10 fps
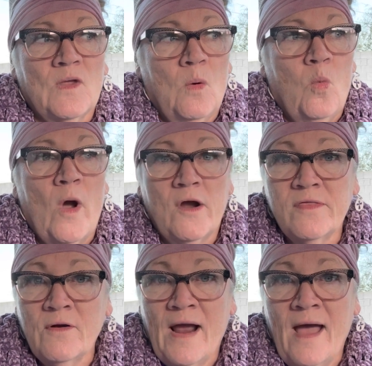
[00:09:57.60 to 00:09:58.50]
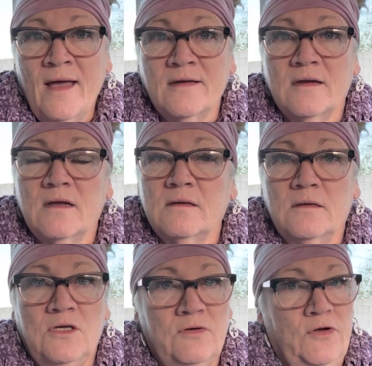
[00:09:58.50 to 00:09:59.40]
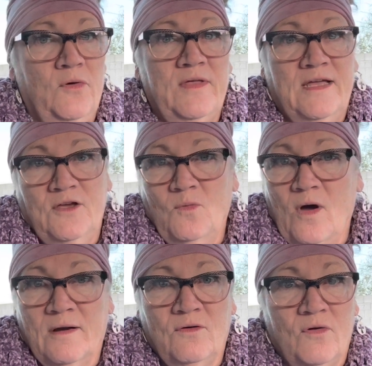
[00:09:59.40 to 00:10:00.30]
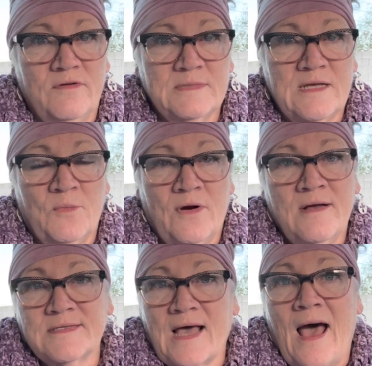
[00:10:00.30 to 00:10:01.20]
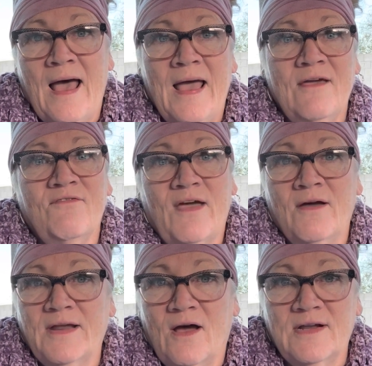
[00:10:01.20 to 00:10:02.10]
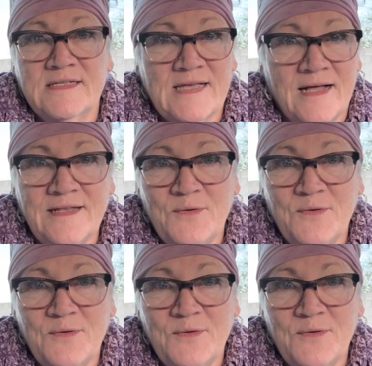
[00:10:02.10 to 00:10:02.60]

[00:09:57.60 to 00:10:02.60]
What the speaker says: where they're at, you know that you want to grow them somewhere else. I found out exactly